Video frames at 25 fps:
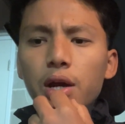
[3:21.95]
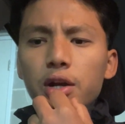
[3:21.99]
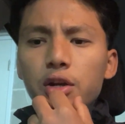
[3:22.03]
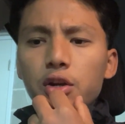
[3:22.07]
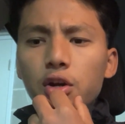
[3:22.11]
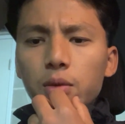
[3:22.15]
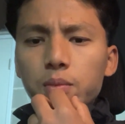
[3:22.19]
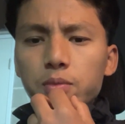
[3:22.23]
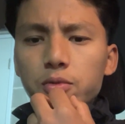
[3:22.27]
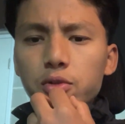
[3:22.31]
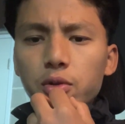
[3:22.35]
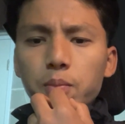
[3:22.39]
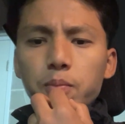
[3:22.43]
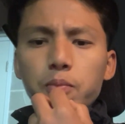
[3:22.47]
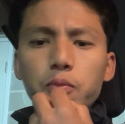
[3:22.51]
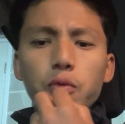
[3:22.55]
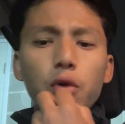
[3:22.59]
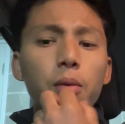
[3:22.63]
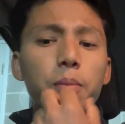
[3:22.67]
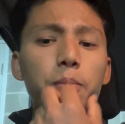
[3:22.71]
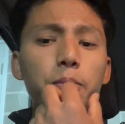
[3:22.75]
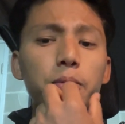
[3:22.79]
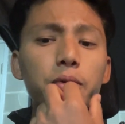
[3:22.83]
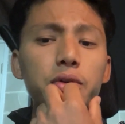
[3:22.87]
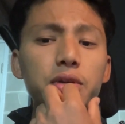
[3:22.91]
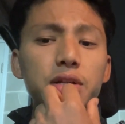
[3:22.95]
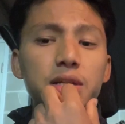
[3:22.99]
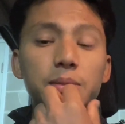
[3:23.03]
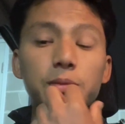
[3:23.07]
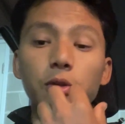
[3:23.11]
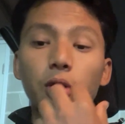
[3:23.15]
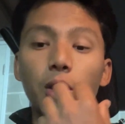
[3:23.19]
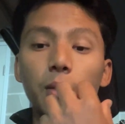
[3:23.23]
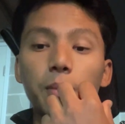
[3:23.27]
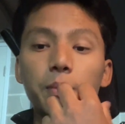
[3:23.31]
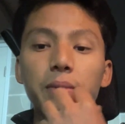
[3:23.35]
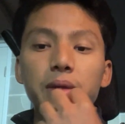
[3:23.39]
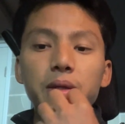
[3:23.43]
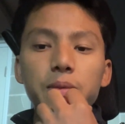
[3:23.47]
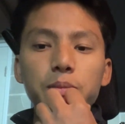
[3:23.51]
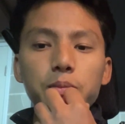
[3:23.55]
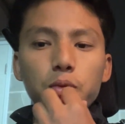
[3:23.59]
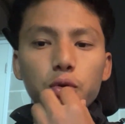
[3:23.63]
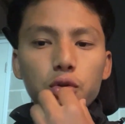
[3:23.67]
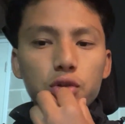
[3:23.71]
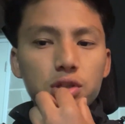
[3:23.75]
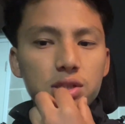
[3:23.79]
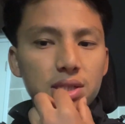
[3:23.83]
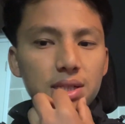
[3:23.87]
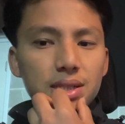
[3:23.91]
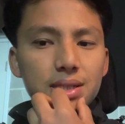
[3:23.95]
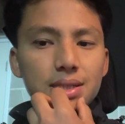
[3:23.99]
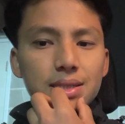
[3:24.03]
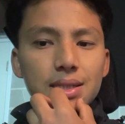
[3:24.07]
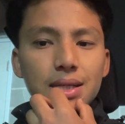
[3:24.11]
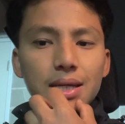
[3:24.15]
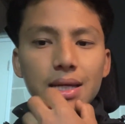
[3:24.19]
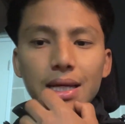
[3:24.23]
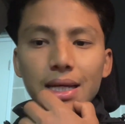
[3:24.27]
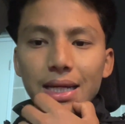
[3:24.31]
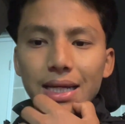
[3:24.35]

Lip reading: adopt a proper development process,